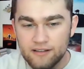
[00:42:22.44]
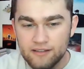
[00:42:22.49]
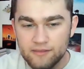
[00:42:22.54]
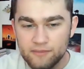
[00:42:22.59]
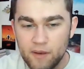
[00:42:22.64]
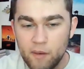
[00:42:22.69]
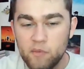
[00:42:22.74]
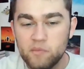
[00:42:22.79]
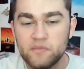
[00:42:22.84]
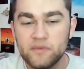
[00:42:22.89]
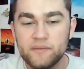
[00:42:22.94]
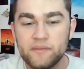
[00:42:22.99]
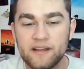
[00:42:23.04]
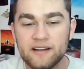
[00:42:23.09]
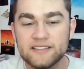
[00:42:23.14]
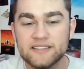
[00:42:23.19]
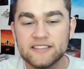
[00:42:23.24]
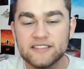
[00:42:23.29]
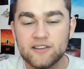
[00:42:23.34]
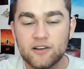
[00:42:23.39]
help me, that is
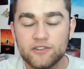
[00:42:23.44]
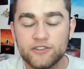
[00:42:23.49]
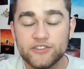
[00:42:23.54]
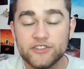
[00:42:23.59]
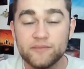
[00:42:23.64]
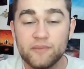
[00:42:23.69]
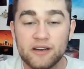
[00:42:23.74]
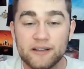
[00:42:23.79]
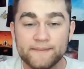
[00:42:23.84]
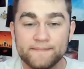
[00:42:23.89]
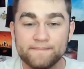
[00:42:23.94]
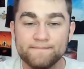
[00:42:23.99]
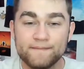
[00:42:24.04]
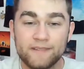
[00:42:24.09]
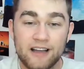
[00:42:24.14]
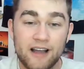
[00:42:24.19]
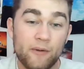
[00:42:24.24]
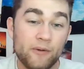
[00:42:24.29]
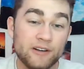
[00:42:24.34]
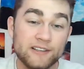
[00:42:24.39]
a solid use of money.
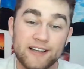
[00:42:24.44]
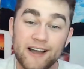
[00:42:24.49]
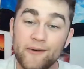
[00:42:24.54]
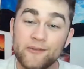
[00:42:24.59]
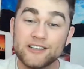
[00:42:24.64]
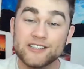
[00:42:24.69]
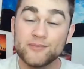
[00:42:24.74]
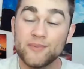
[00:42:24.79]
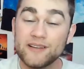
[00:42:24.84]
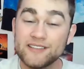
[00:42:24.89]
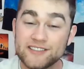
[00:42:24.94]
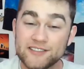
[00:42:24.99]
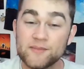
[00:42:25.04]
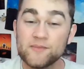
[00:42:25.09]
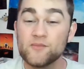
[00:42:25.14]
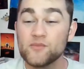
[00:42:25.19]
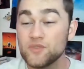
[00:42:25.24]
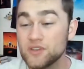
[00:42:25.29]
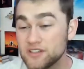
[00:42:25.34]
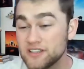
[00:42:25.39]
I want to spend
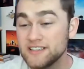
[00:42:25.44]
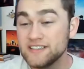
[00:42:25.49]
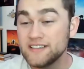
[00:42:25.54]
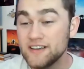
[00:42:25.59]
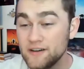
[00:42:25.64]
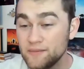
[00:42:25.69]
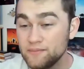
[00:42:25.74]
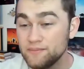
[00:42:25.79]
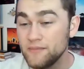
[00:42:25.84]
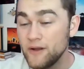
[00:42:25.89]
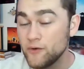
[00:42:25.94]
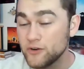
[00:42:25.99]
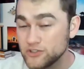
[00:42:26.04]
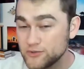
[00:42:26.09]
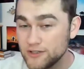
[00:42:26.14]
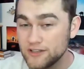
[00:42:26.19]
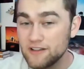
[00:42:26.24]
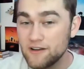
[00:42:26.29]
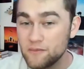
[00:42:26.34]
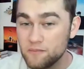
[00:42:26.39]
some really dumb. I want to
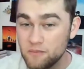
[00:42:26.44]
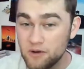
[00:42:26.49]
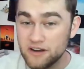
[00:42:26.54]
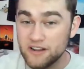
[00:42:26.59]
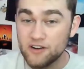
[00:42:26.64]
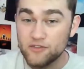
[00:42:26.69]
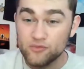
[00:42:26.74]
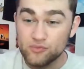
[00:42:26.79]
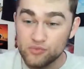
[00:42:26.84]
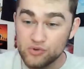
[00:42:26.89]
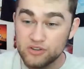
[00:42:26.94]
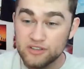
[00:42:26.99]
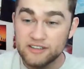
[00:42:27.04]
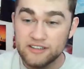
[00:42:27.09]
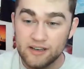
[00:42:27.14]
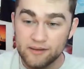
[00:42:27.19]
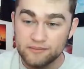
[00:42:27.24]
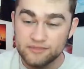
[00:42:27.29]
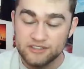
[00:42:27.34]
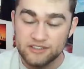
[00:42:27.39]
spend a lot of money on really
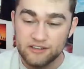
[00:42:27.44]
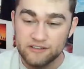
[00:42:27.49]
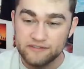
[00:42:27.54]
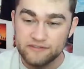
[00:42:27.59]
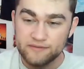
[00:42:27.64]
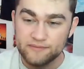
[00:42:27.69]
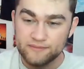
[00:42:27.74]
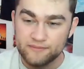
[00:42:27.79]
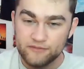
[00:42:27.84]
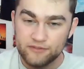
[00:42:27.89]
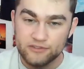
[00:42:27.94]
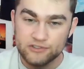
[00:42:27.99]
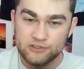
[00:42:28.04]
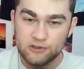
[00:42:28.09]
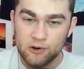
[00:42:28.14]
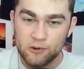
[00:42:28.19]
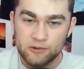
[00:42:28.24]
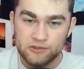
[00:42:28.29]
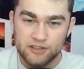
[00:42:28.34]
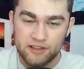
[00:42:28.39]
dumb stuff for
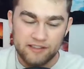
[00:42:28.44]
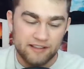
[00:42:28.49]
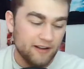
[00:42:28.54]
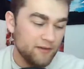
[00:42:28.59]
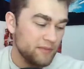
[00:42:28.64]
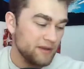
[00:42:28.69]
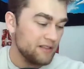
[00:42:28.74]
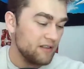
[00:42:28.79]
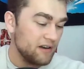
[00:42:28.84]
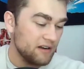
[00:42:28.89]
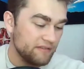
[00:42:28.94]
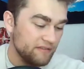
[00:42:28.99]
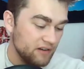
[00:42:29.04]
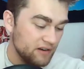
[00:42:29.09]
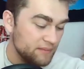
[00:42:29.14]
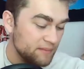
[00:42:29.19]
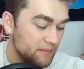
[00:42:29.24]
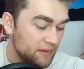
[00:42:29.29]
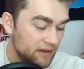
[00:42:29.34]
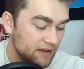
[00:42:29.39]
Star Wars. I think it'd be a lot of
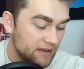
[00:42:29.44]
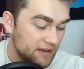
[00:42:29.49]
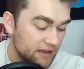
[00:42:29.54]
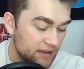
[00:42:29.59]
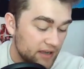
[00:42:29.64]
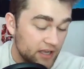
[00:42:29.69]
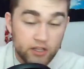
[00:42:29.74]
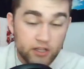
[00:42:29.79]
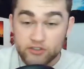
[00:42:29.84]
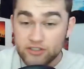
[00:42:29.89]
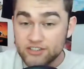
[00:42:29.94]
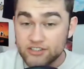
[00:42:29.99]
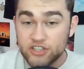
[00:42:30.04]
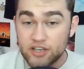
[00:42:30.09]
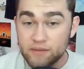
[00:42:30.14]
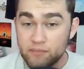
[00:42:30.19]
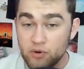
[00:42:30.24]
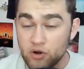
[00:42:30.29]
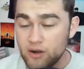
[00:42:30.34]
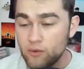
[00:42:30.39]
fun. There's actually a
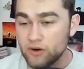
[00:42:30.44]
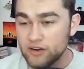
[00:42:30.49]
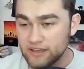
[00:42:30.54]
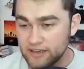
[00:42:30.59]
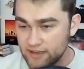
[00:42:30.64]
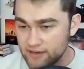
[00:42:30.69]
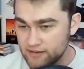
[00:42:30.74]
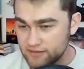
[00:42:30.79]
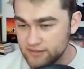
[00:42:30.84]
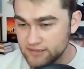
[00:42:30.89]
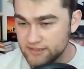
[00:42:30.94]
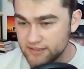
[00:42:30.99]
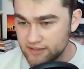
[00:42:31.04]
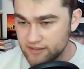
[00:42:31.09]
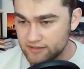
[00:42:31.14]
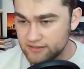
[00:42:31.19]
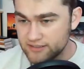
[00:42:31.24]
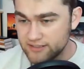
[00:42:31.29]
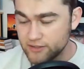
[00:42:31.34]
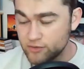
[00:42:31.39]
book I want to get. It's like
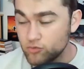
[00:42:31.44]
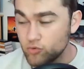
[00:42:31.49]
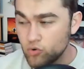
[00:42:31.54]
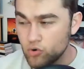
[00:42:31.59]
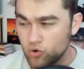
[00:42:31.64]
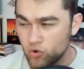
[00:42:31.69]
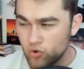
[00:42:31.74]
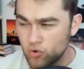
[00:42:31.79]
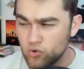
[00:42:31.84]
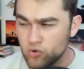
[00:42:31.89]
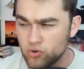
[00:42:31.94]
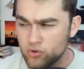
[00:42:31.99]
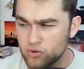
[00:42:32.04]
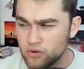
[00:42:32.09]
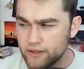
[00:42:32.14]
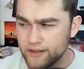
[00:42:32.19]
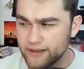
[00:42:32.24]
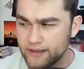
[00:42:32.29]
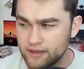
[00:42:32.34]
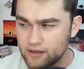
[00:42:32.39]
a sequel,
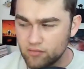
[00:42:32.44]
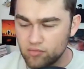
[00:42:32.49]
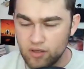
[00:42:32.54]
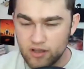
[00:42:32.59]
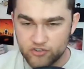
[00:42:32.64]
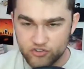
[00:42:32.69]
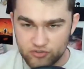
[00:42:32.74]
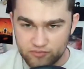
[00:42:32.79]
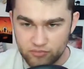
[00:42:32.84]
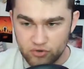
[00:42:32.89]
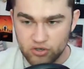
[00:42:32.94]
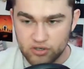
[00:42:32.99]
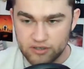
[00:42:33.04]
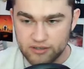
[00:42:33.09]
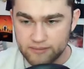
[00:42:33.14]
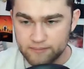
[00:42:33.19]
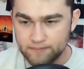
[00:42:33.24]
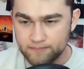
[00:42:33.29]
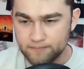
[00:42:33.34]
like collection book.